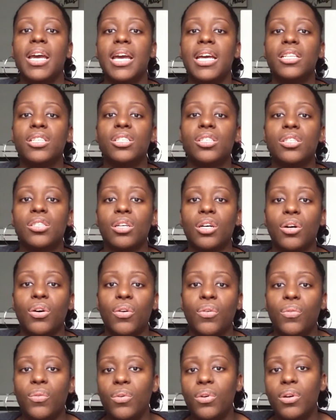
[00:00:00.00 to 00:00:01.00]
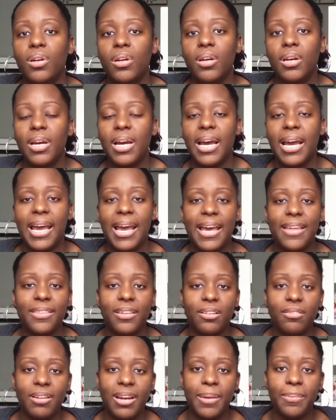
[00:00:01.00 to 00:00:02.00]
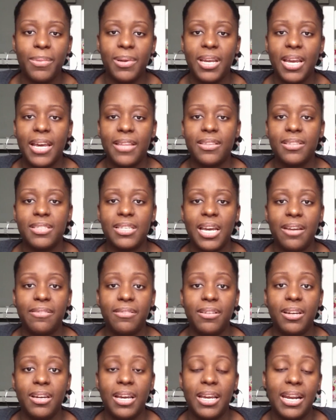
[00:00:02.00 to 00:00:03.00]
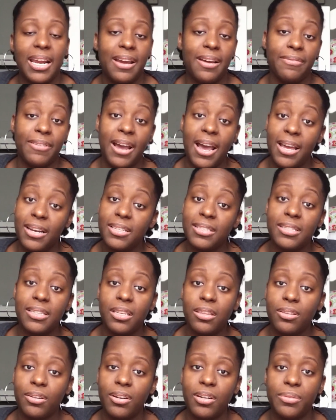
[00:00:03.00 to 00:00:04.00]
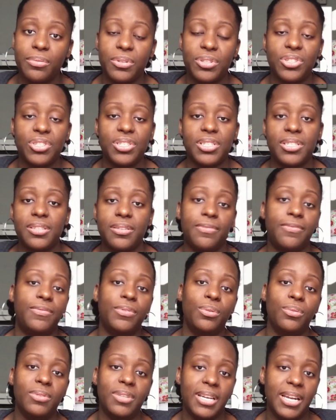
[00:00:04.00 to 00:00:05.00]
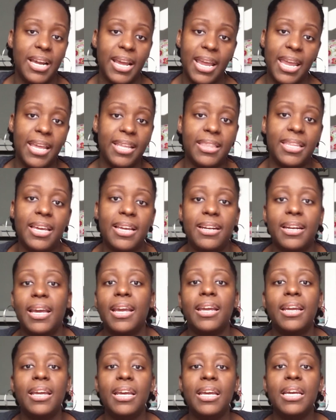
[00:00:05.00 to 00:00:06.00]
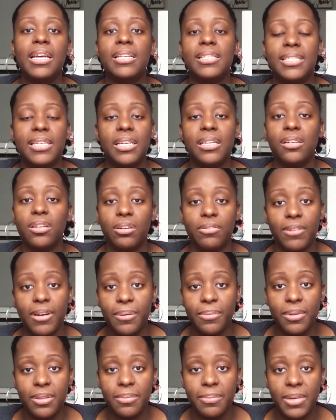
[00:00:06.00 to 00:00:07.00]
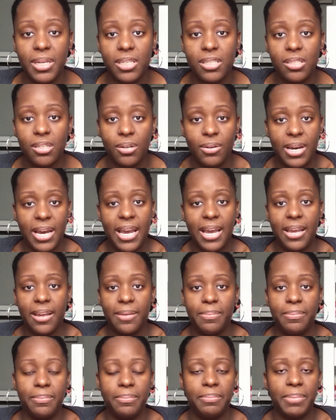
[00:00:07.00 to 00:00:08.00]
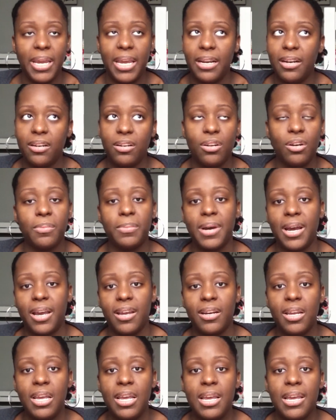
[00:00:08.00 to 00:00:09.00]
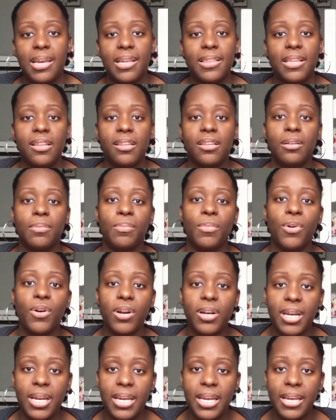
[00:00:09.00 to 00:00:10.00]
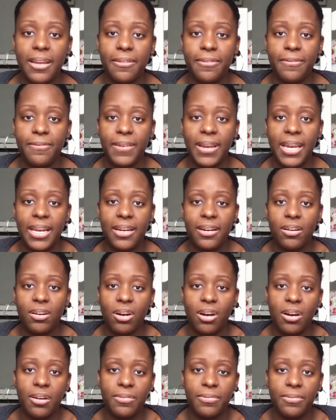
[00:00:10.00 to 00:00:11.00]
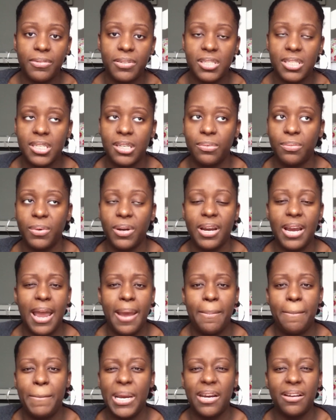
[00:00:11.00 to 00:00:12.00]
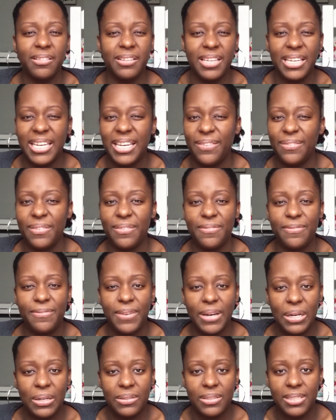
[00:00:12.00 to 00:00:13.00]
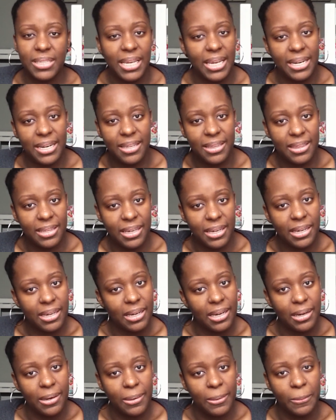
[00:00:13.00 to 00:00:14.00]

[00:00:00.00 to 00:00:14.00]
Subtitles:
And so I had the cramping, I had the diarrhea, and I honestly thought it was just the food that I ate that night didn't agree with me. So I paid it no mind. And then in the morning it faded off to where I barely even felt anything.